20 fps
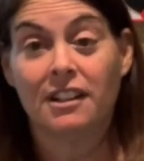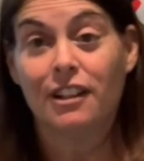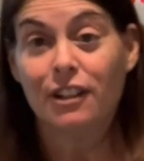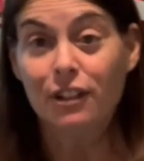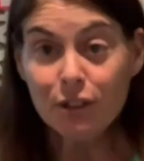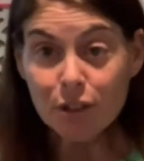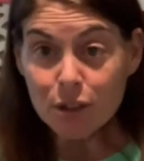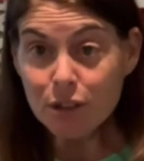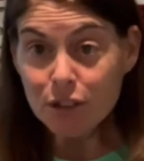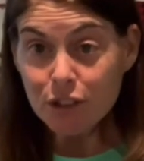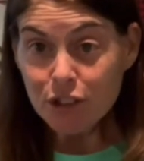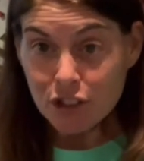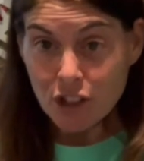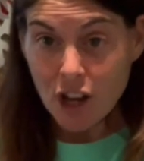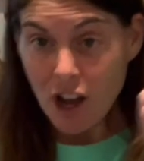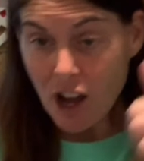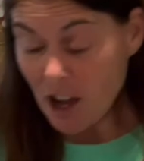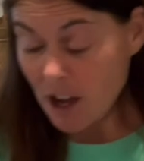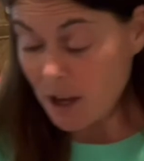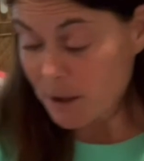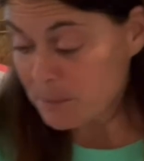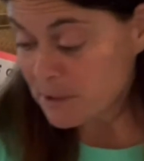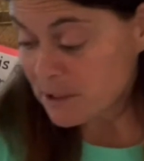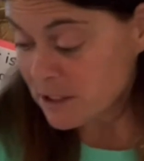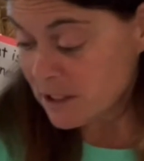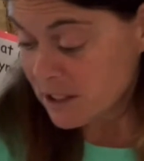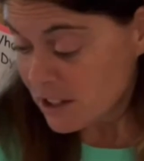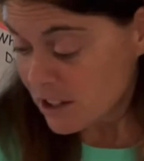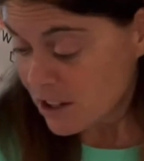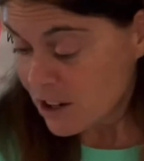Good job.
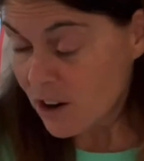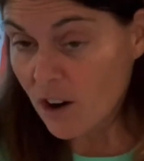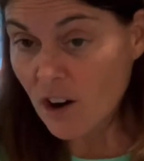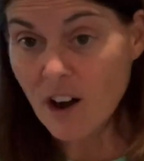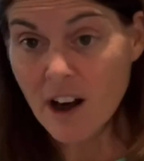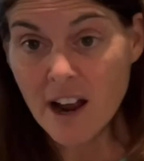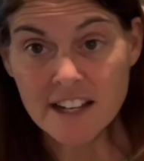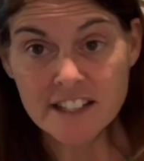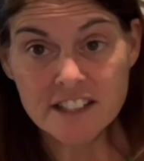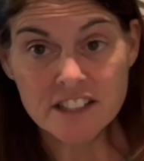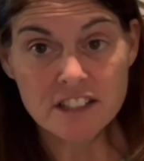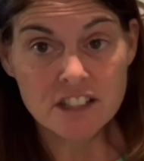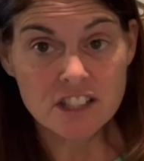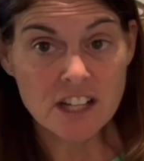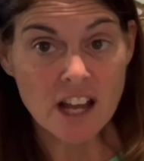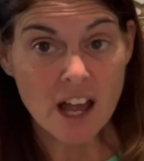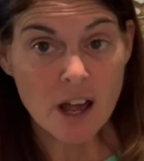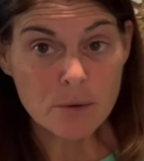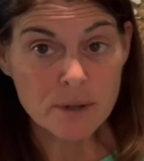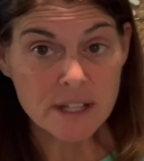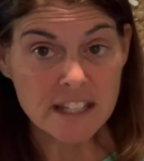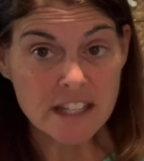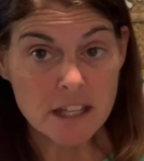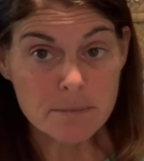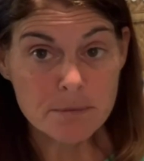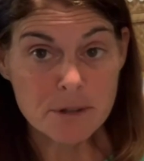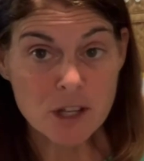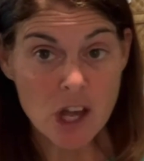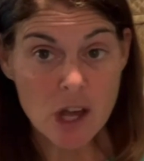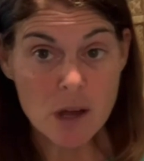All right, shall we keep
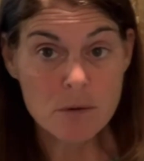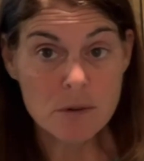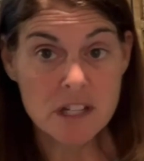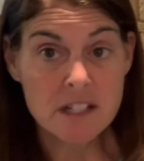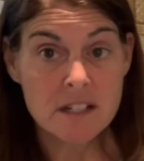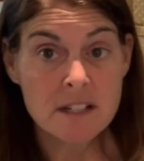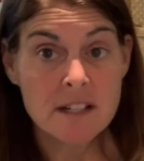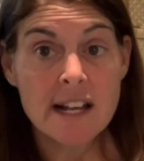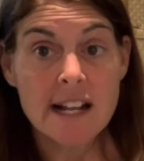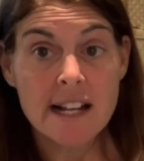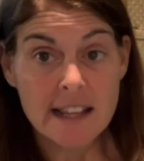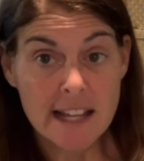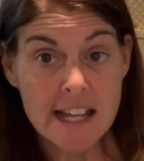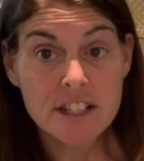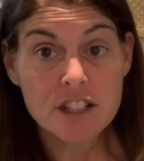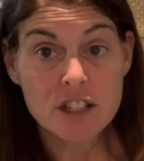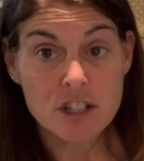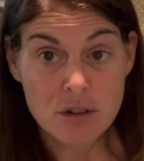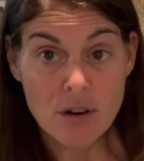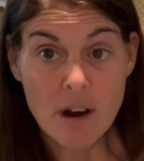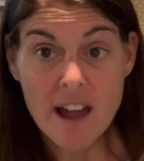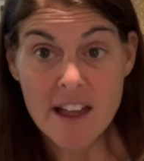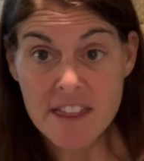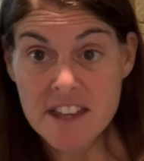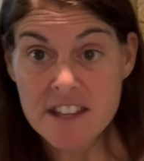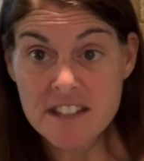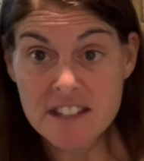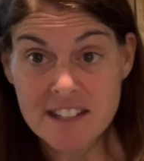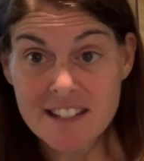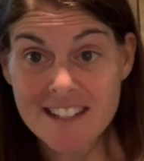going? Let's try
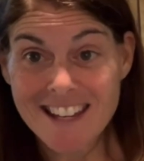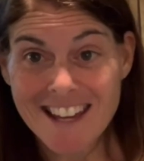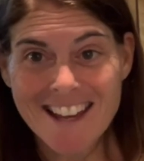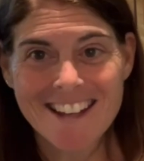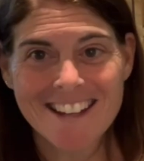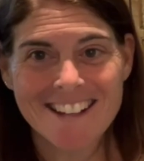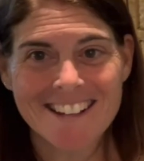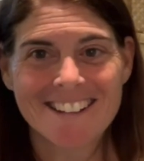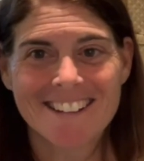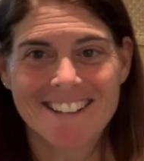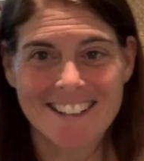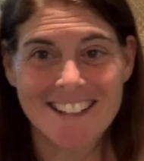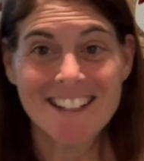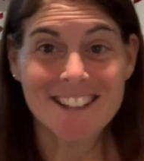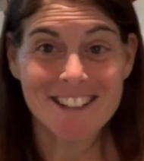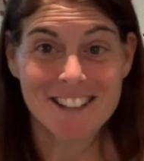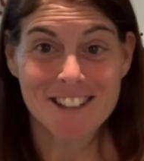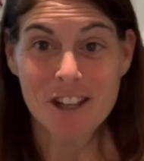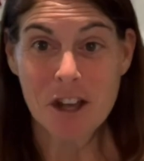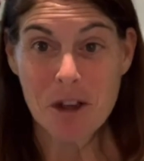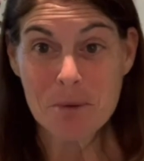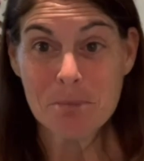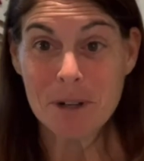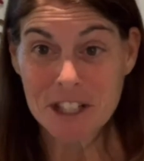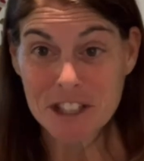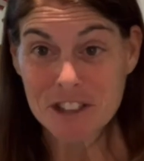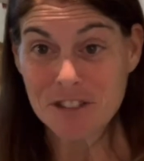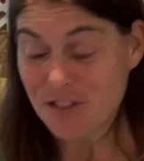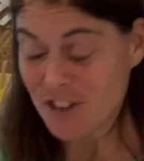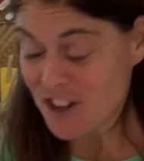this again. It's so much
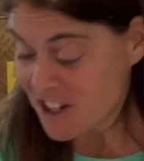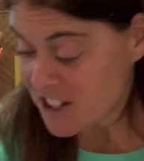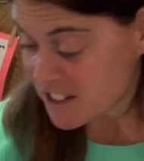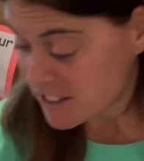fun.